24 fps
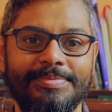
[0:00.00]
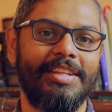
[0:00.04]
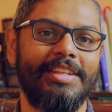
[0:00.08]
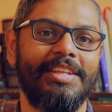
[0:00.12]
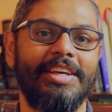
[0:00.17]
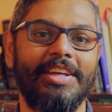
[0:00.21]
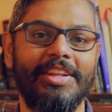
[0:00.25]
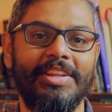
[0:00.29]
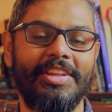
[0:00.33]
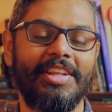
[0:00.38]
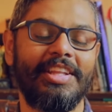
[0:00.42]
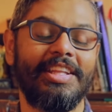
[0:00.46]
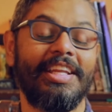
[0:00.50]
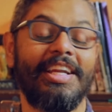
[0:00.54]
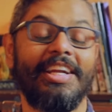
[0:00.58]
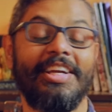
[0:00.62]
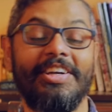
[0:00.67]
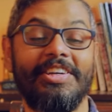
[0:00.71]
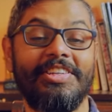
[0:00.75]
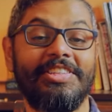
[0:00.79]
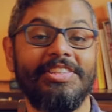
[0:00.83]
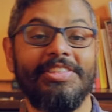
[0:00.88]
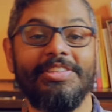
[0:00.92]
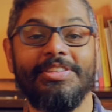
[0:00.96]
The other thing that I
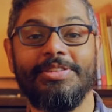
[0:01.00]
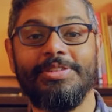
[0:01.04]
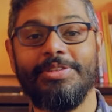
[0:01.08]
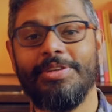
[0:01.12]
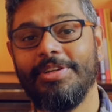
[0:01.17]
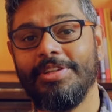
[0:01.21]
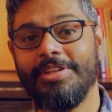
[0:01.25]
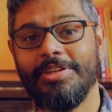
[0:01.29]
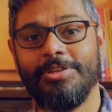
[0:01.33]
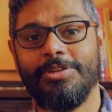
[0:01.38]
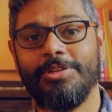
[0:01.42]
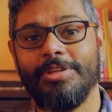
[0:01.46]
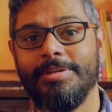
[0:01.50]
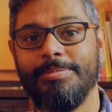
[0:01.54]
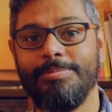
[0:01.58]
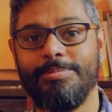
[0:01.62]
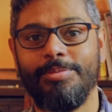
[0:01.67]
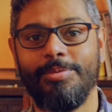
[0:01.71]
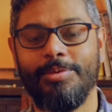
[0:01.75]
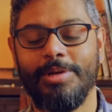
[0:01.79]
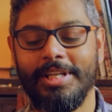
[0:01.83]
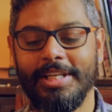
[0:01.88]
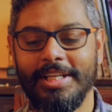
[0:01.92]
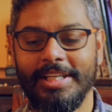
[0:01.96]
got to do on the
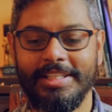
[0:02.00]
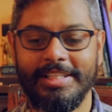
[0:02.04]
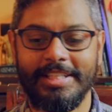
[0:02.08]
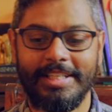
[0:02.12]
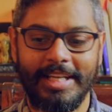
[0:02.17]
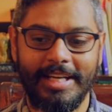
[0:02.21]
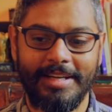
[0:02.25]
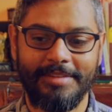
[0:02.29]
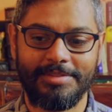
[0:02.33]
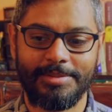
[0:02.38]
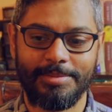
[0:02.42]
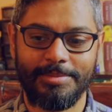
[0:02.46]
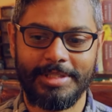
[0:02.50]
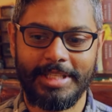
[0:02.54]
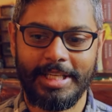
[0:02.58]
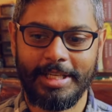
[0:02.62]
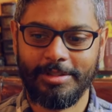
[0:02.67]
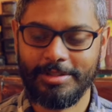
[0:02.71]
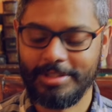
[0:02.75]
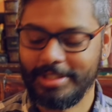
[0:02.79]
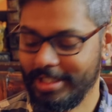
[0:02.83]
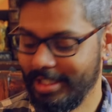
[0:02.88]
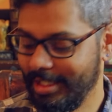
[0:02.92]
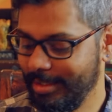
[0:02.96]
trip when I did have some
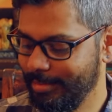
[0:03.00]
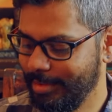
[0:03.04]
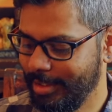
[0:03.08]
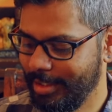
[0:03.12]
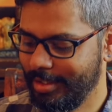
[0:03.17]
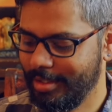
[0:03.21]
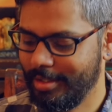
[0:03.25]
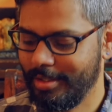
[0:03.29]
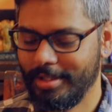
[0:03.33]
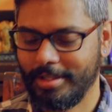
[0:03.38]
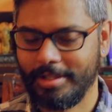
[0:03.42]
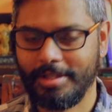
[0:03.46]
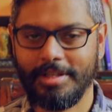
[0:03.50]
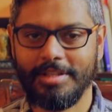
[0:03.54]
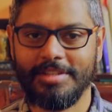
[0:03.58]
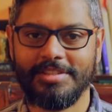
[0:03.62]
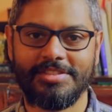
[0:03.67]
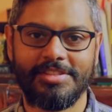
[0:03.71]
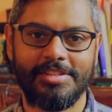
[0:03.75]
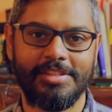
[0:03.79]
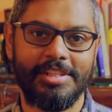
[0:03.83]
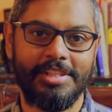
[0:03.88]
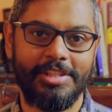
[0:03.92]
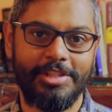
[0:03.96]
downtime, other than
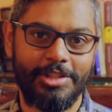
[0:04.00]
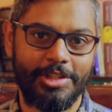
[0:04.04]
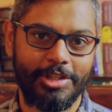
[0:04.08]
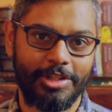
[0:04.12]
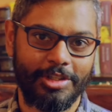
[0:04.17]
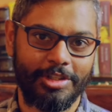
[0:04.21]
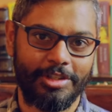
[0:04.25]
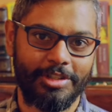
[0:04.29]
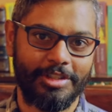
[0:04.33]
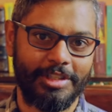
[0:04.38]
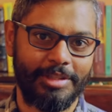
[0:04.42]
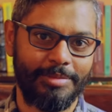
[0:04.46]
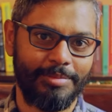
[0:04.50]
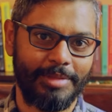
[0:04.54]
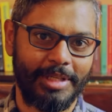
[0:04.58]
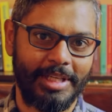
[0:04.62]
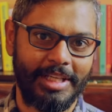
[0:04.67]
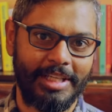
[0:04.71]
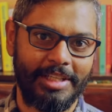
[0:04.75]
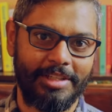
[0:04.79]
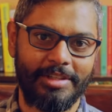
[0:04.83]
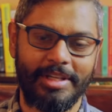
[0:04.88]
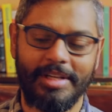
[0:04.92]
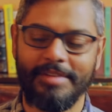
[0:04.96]
constantly journal in
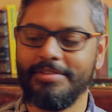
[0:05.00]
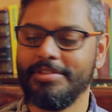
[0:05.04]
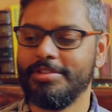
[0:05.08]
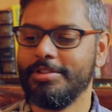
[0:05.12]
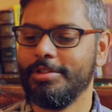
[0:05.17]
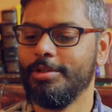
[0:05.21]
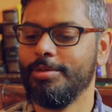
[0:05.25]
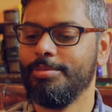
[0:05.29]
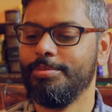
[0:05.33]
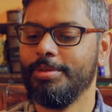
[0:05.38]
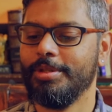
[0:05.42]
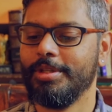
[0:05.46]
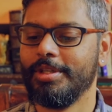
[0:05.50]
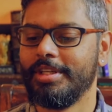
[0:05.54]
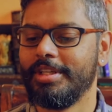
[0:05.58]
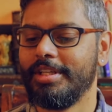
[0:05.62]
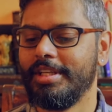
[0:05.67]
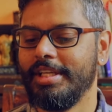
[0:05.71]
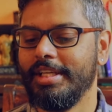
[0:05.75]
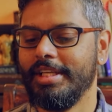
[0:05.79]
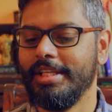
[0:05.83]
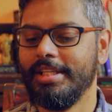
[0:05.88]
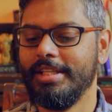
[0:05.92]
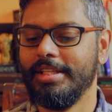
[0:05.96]
my traveler's
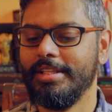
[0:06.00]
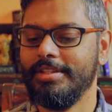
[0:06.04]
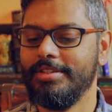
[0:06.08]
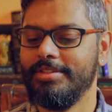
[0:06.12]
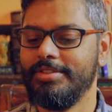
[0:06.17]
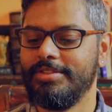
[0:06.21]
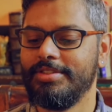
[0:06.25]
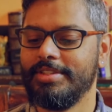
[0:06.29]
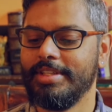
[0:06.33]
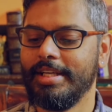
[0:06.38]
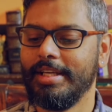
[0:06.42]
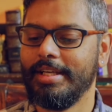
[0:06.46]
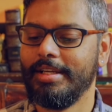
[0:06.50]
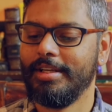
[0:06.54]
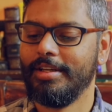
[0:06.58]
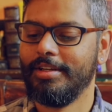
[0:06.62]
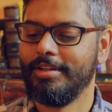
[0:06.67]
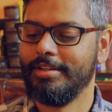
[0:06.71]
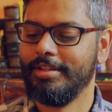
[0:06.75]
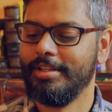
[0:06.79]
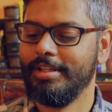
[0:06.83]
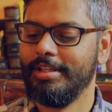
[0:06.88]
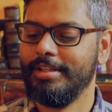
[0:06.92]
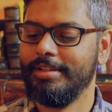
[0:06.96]
notebook, is
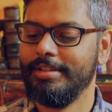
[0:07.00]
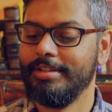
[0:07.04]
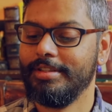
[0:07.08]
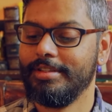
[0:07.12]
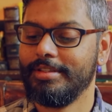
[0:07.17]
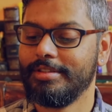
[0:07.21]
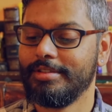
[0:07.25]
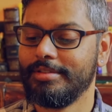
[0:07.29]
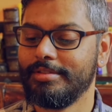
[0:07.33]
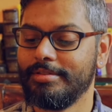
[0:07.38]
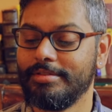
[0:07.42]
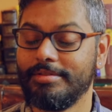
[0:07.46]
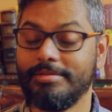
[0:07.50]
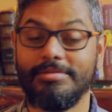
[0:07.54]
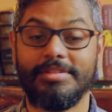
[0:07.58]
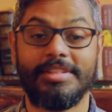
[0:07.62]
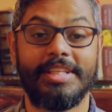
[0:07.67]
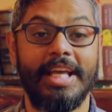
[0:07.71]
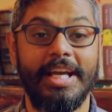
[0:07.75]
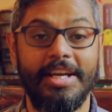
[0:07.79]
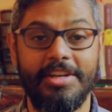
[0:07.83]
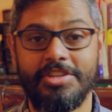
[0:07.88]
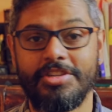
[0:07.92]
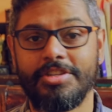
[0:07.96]

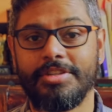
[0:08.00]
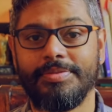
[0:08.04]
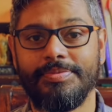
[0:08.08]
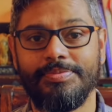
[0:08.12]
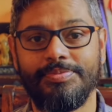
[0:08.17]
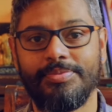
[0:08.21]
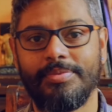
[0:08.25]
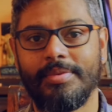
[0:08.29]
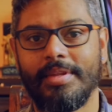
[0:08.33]
sketch.